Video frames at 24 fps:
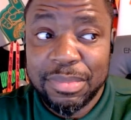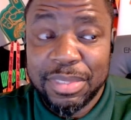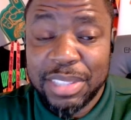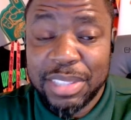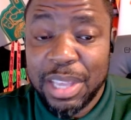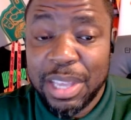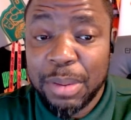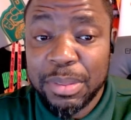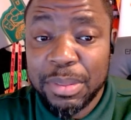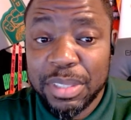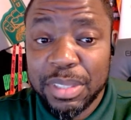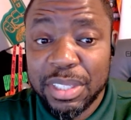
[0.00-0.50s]

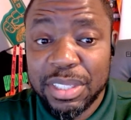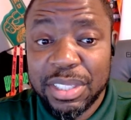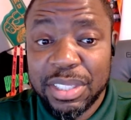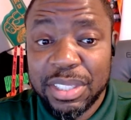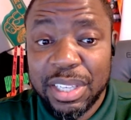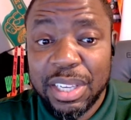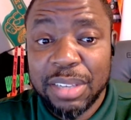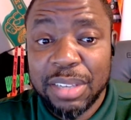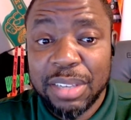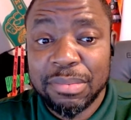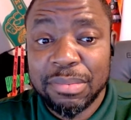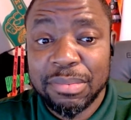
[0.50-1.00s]
that was a good
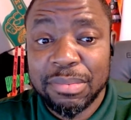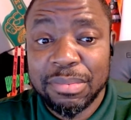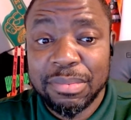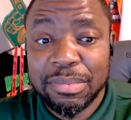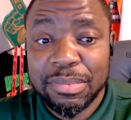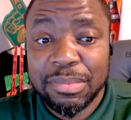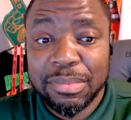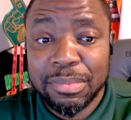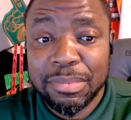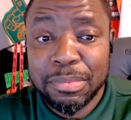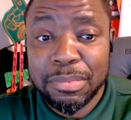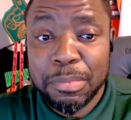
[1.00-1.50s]
team.
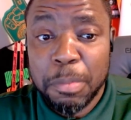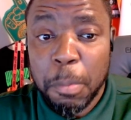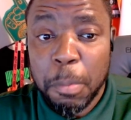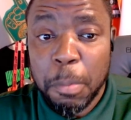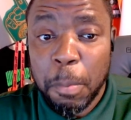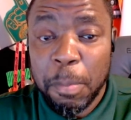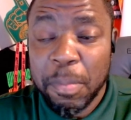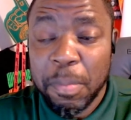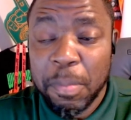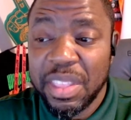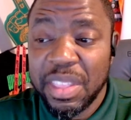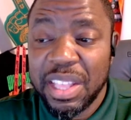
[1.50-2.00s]

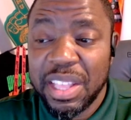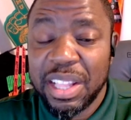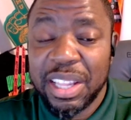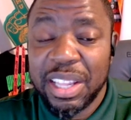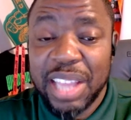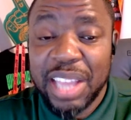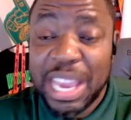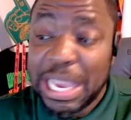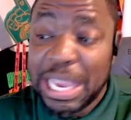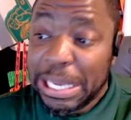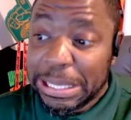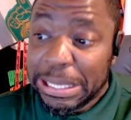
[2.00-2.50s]

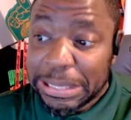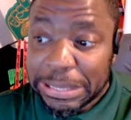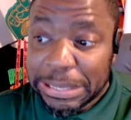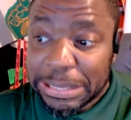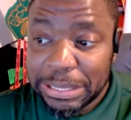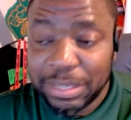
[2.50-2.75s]
Like,